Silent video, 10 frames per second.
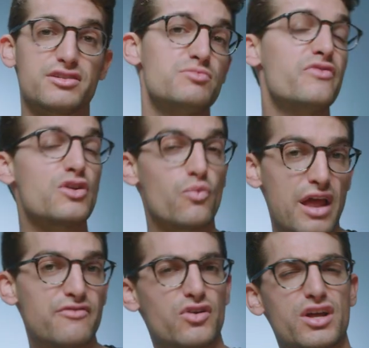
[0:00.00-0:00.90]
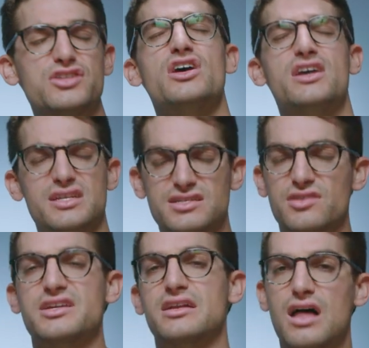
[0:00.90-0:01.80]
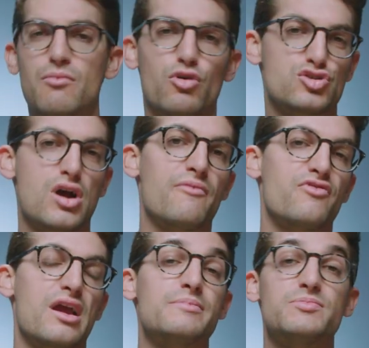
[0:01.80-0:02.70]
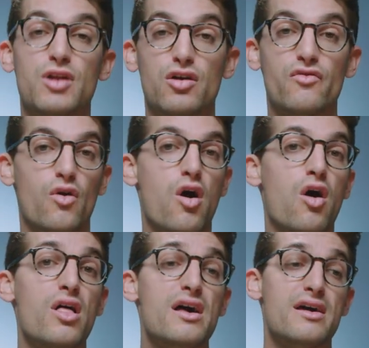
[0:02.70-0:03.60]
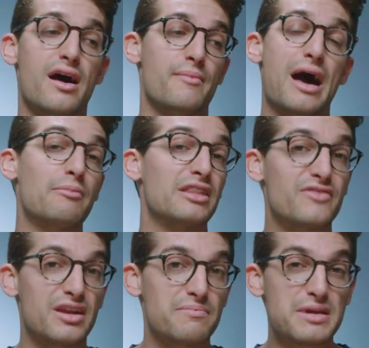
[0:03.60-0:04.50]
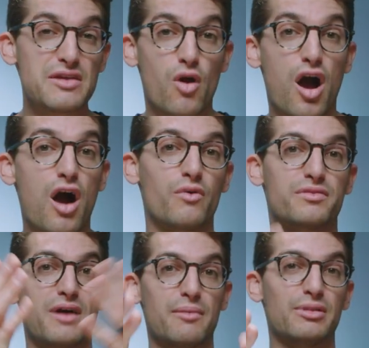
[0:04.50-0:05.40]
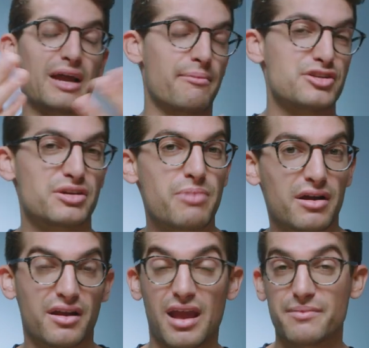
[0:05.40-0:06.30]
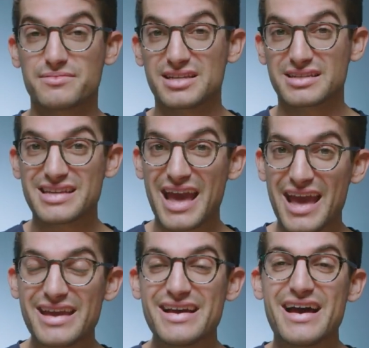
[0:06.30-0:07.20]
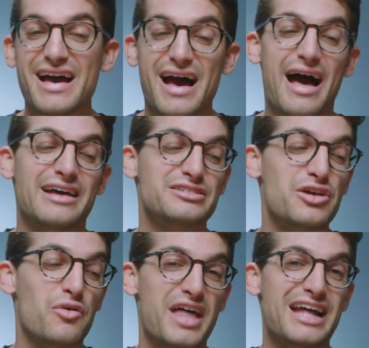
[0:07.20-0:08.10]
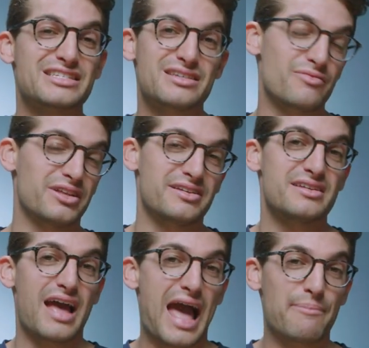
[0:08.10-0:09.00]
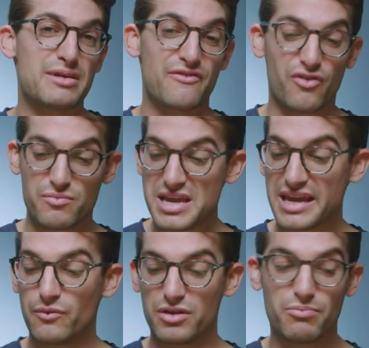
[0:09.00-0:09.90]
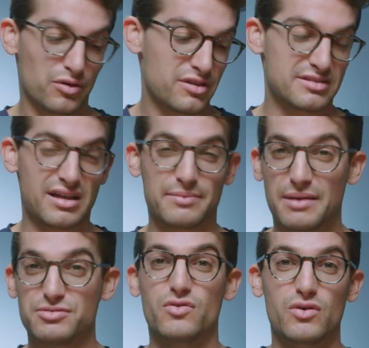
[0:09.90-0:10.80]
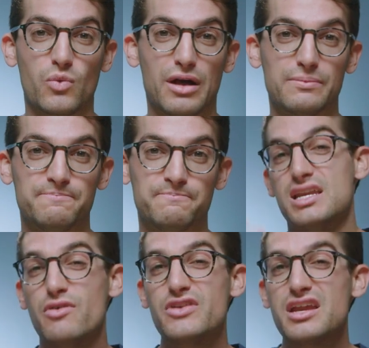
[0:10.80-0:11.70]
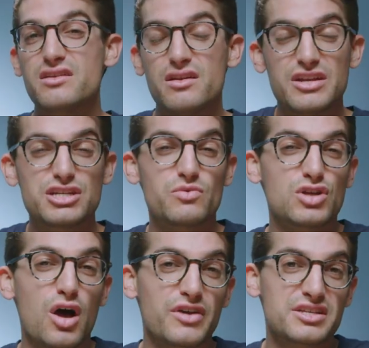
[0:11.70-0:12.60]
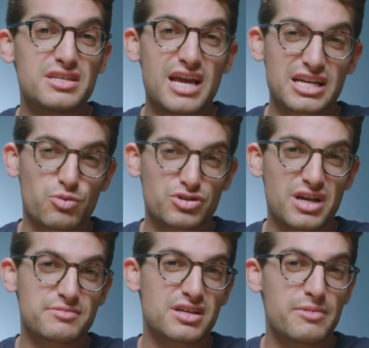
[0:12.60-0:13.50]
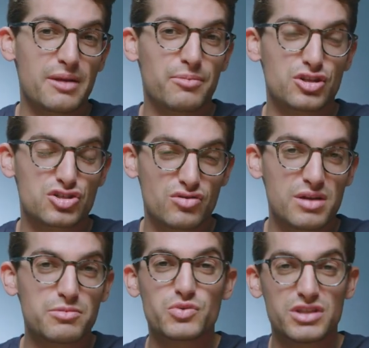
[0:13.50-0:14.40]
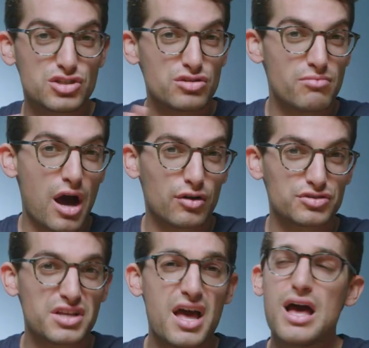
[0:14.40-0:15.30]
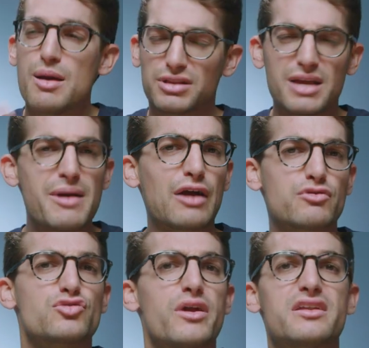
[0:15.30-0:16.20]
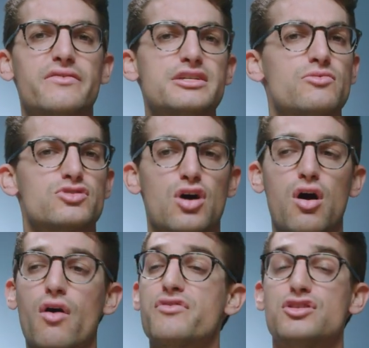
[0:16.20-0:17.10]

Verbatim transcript: As you move into red footage, you start to get a lot more drop frames, but overall, um, I'm living in B-RAW with my Blackmagic Pocket Cam 6K, uh, so that's really happy for me with both of these laptops doing well. Now moving into DaVinci Resolve, we can see the export times coming up on the screen between the two models. Playback was great in DaVinci Resolve.